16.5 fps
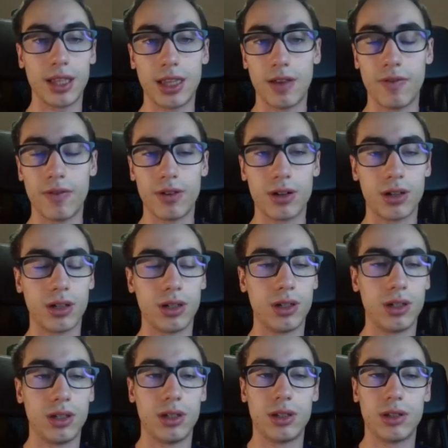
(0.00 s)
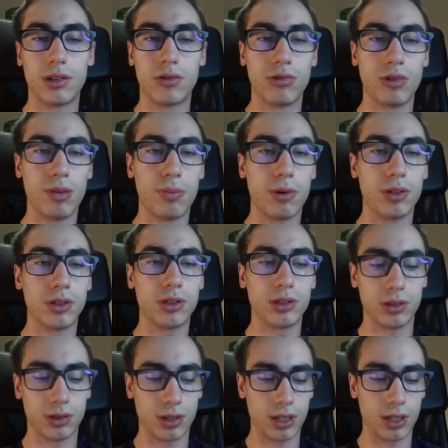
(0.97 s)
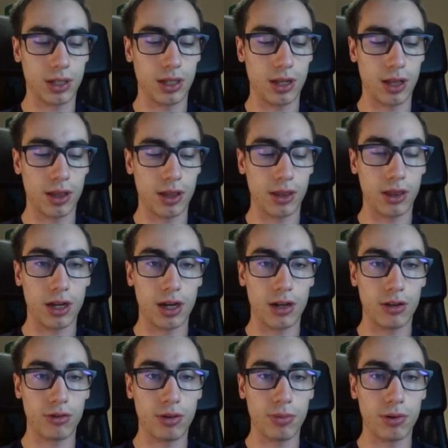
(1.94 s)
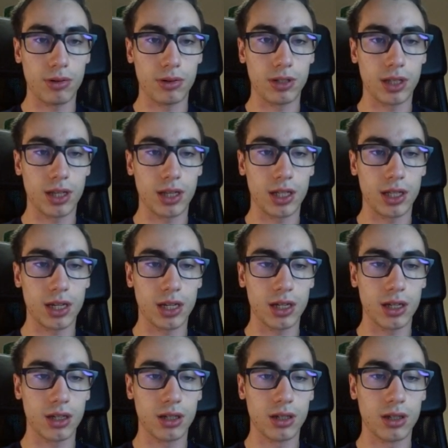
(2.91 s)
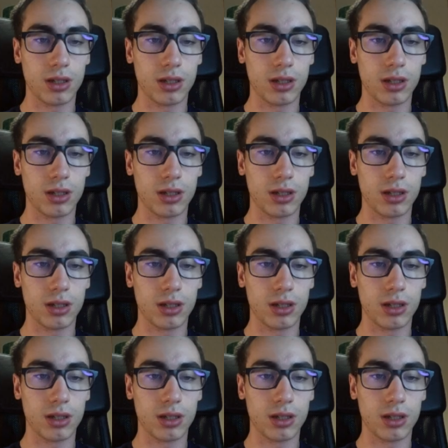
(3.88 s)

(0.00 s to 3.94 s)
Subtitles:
knight a4, 3 pawns. Let's see that there are 3 pawns under attack.